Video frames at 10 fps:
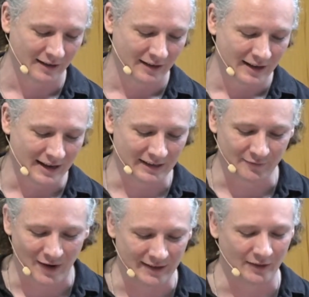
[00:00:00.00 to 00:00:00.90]
And it's
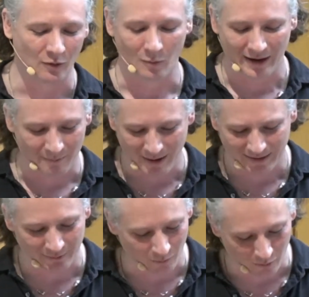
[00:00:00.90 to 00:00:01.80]
finding a way to
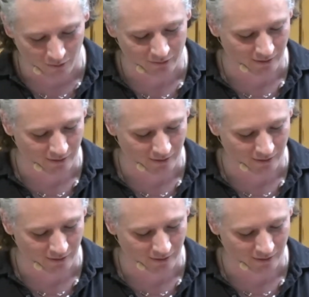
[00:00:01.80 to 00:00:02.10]
make the world